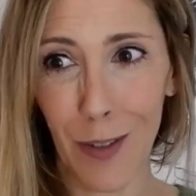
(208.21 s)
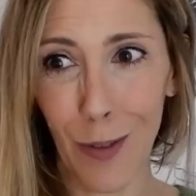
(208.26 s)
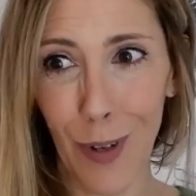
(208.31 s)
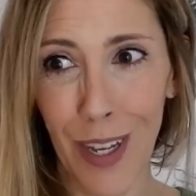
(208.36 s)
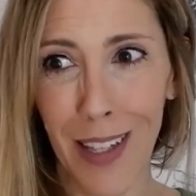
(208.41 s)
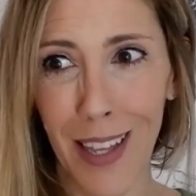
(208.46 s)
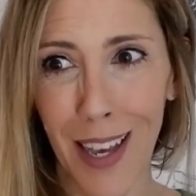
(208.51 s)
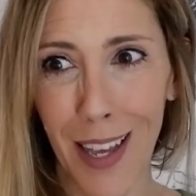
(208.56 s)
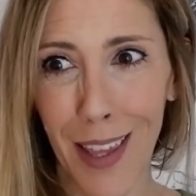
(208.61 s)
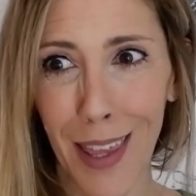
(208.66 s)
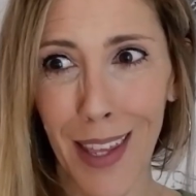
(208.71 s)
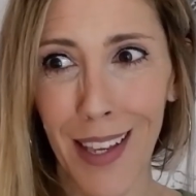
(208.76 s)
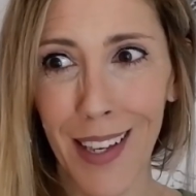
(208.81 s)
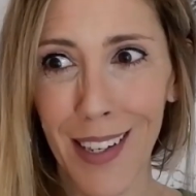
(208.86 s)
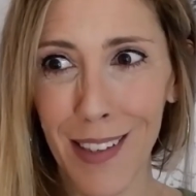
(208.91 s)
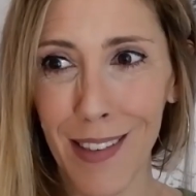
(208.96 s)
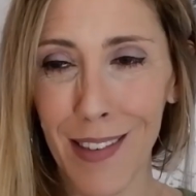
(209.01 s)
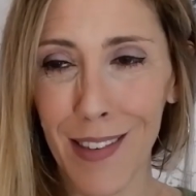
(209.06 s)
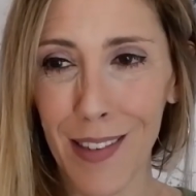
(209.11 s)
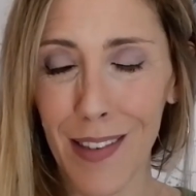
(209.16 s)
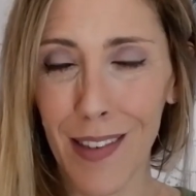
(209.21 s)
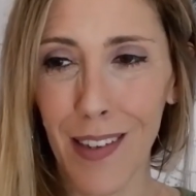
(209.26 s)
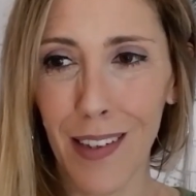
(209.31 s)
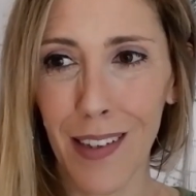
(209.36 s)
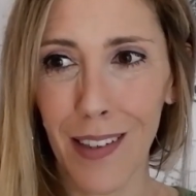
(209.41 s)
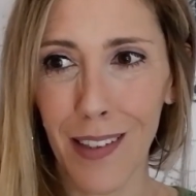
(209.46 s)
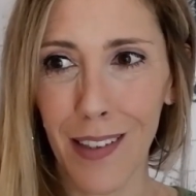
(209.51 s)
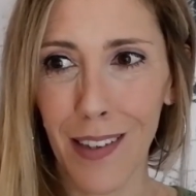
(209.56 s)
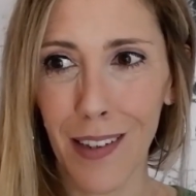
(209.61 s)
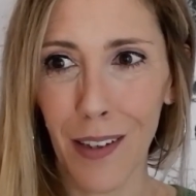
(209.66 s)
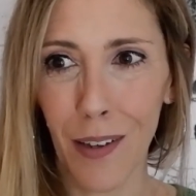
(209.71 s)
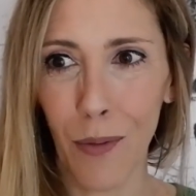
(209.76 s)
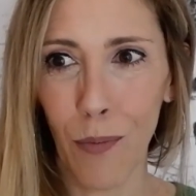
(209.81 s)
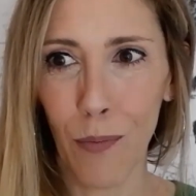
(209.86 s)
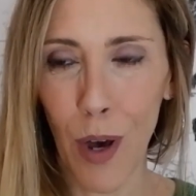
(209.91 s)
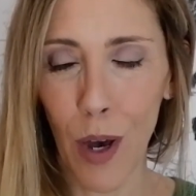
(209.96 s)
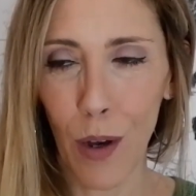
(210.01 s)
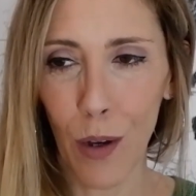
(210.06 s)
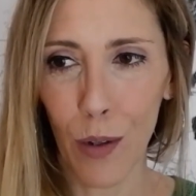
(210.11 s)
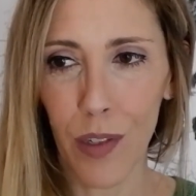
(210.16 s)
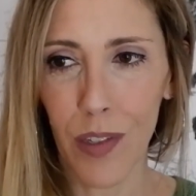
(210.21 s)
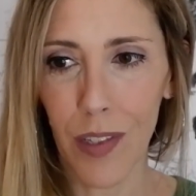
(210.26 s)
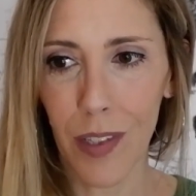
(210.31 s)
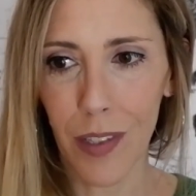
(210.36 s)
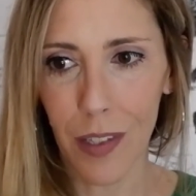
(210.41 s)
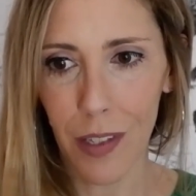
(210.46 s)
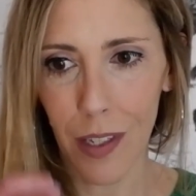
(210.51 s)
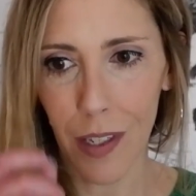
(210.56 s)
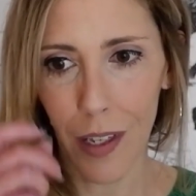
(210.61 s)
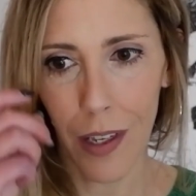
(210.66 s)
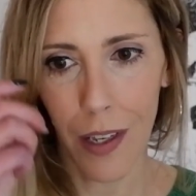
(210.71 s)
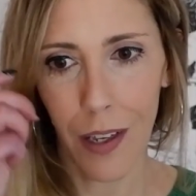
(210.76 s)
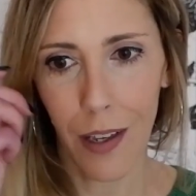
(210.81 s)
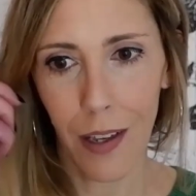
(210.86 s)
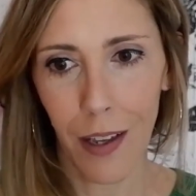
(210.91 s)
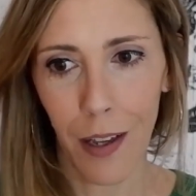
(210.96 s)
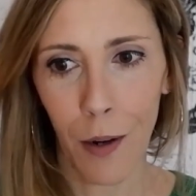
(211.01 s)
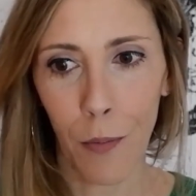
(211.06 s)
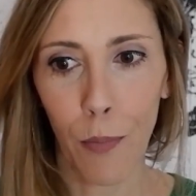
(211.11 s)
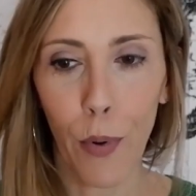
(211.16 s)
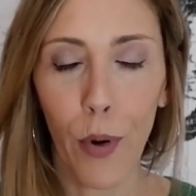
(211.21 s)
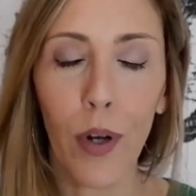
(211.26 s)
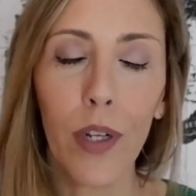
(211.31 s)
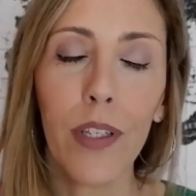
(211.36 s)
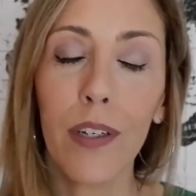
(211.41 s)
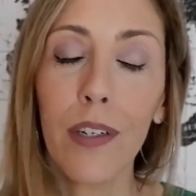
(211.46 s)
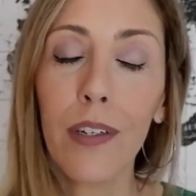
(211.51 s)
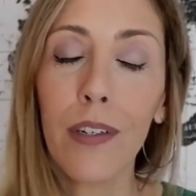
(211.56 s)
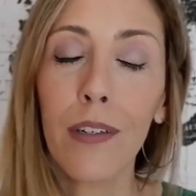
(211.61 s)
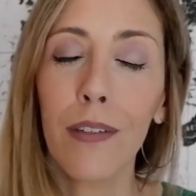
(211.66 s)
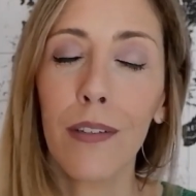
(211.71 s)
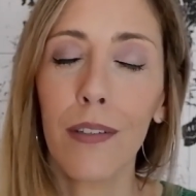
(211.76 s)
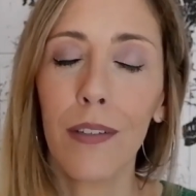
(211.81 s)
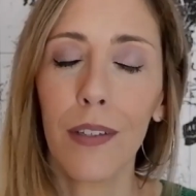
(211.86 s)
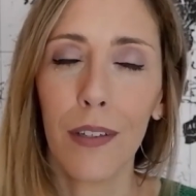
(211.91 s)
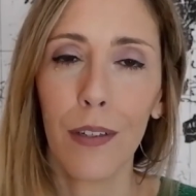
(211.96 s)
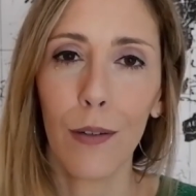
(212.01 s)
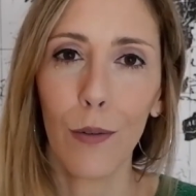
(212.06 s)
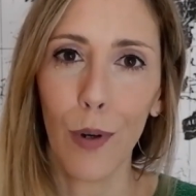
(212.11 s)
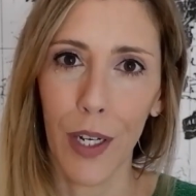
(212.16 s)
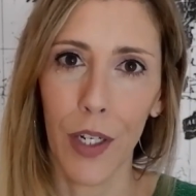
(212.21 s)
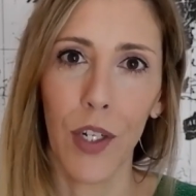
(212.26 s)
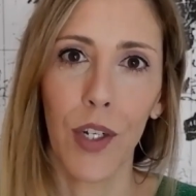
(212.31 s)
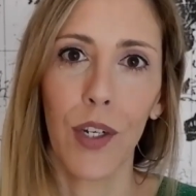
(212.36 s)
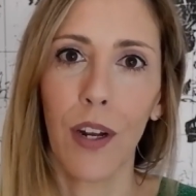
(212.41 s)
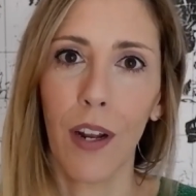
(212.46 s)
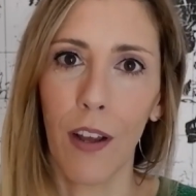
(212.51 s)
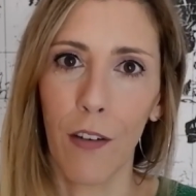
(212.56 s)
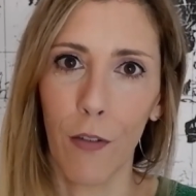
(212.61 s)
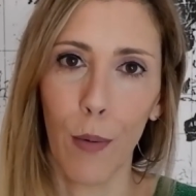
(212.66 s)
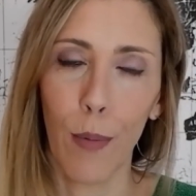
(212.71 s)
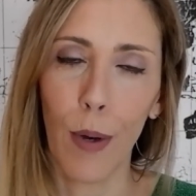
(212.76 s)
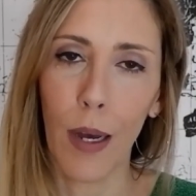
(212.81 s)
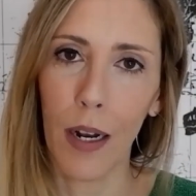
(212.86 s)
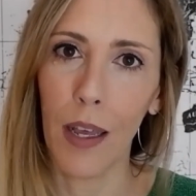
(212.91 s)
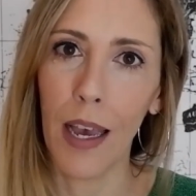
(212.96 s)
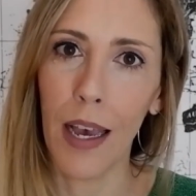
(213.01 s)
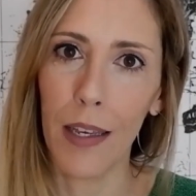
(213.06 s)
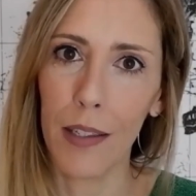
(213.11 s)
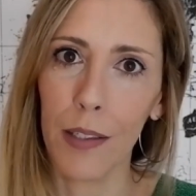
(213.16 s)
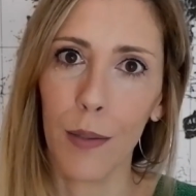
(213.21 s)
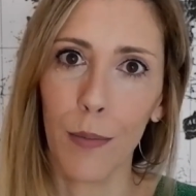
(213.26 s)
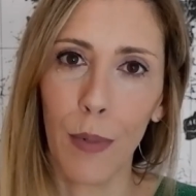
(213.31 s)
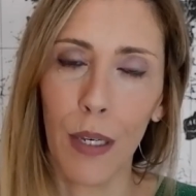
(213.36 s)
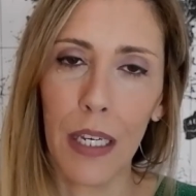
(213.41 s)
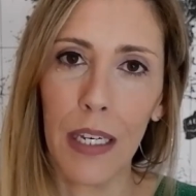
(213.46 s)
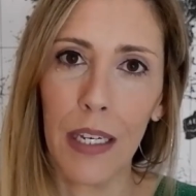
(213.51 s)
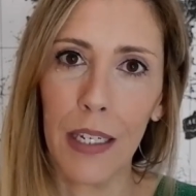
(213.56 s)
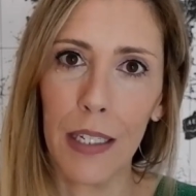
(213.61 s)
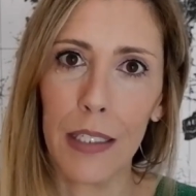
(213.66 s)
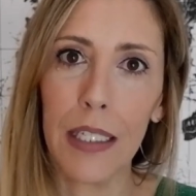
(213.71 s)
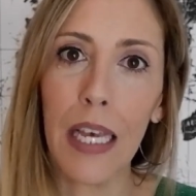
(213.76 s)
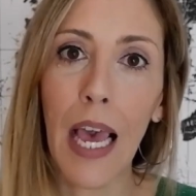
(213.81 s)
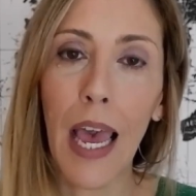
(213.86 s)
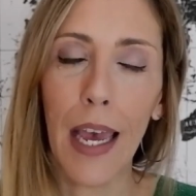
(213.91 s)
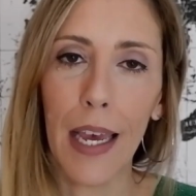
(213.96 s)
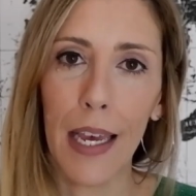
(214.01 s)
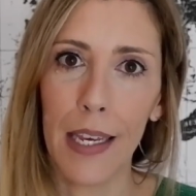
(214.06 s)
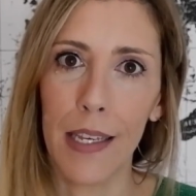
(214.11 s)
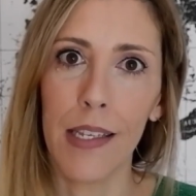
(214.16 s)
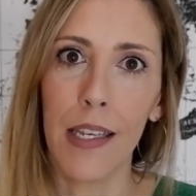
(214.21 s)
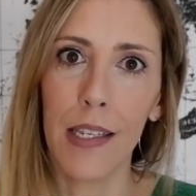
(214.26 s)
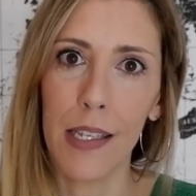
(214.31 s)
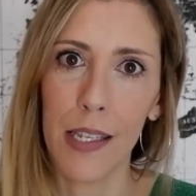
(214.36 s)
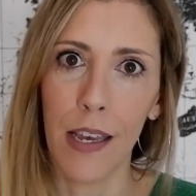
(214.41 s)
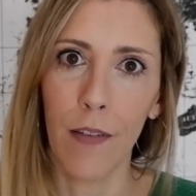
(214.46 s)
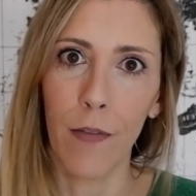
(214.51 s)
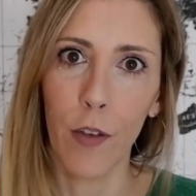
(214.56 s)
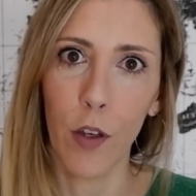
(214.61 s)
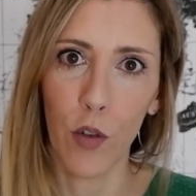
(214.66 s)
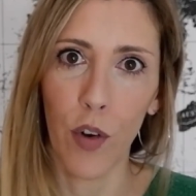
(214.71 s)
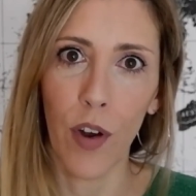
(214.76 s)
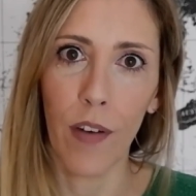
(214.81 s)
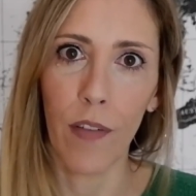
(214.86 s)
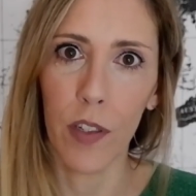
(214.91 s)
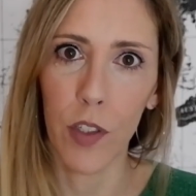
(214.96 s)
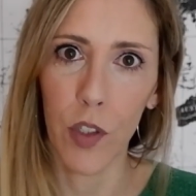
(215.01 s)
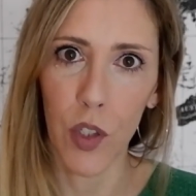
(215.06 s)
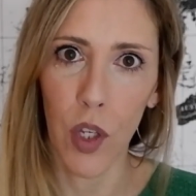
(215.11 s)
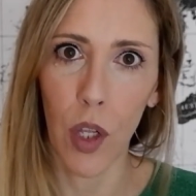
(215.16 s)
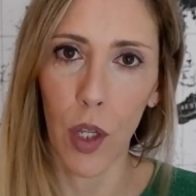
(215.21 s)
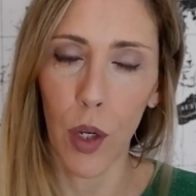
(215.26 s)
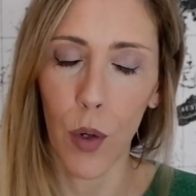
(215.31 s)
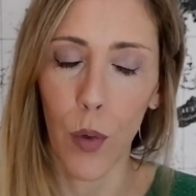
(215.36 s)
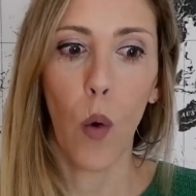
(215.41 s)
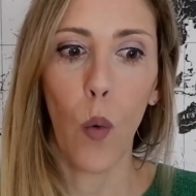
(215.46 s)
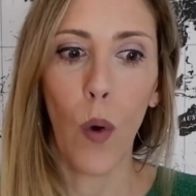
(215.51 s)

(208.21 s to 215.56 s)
Well, I think it's the most important question everybody asks me is it safe to travel solo?